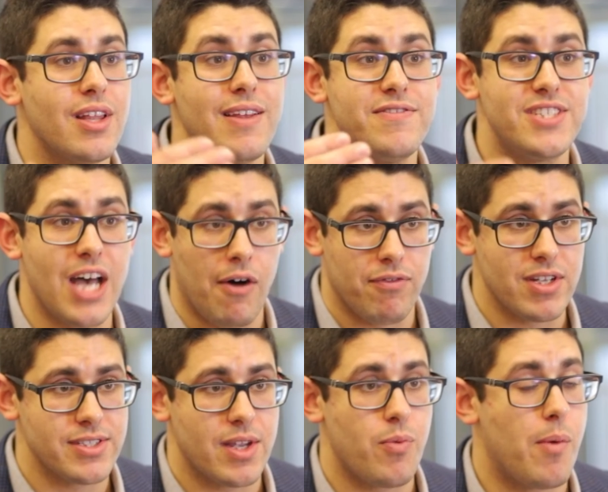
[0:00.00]
live
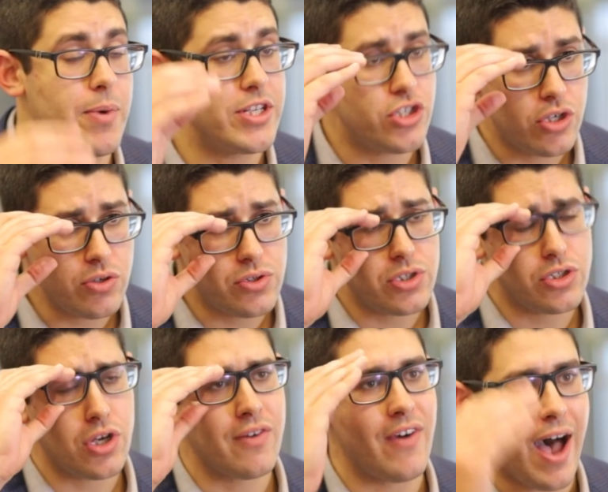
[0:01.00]
selflessly, when we choose to
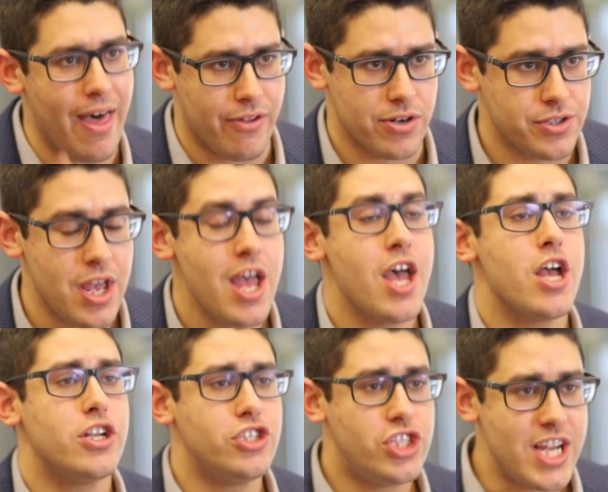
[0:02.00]
serve others,
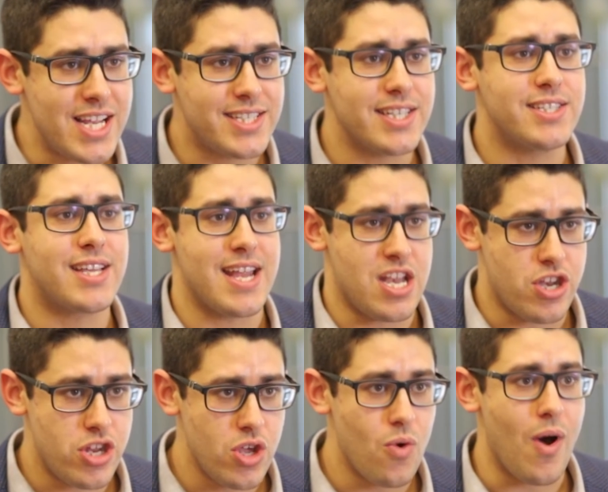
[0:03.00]
Jesus can
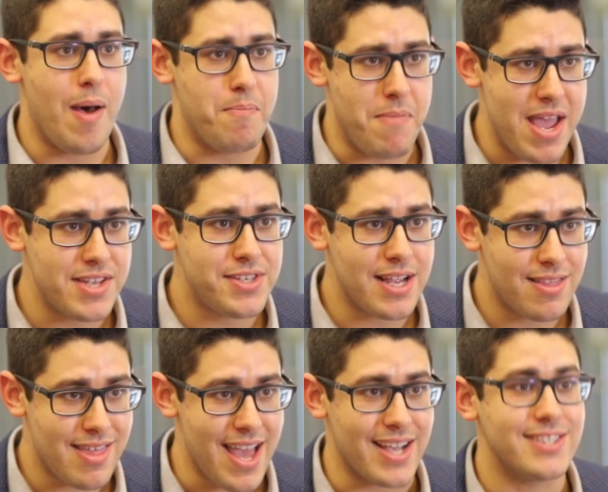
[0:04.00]
do amazing
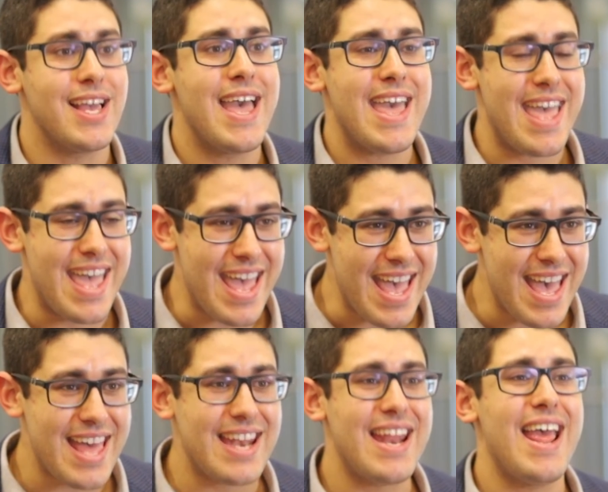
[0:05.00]
things
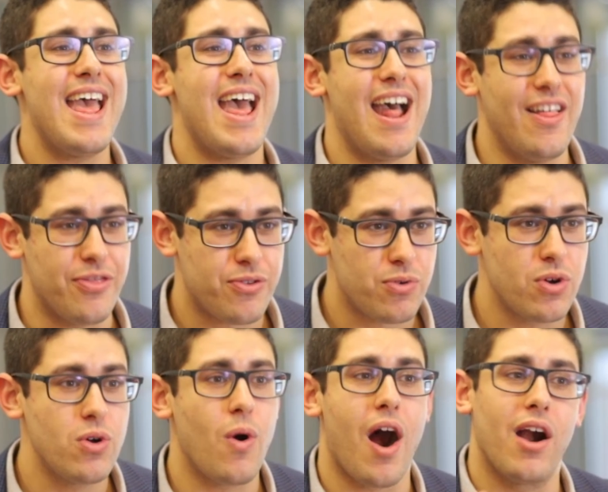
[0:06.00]
in and
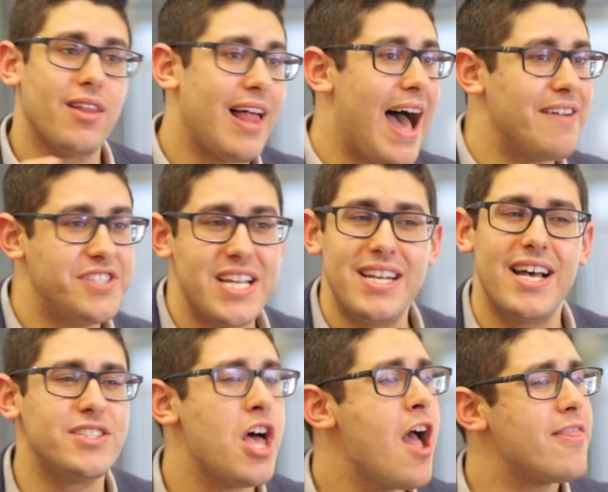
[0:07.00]
through our lives. He
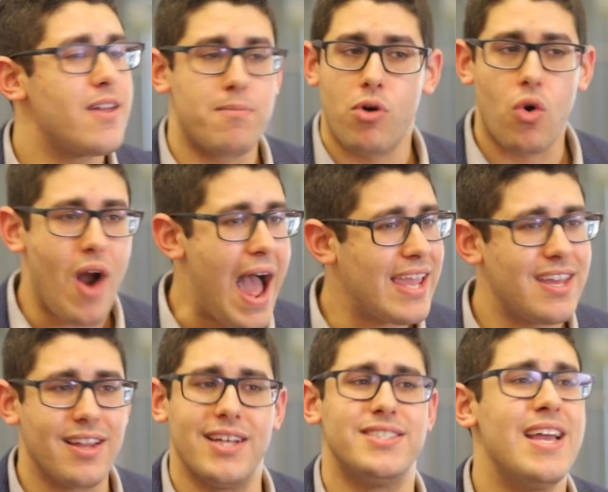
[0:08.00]
does the
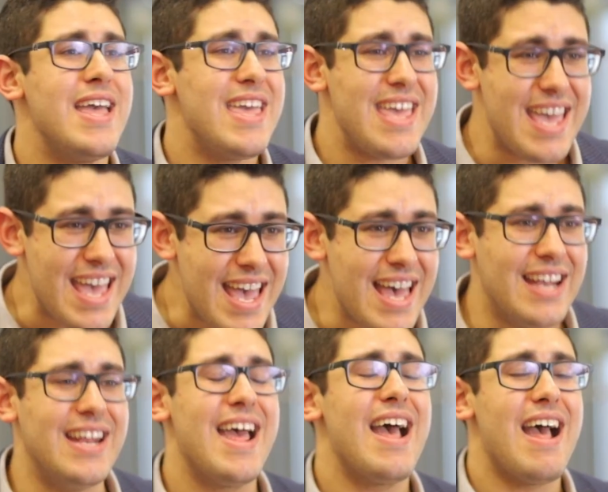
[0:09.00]
miraculous
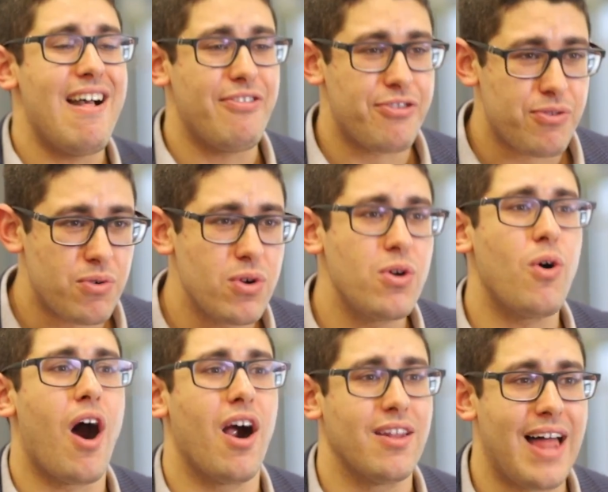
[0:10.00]
in and through our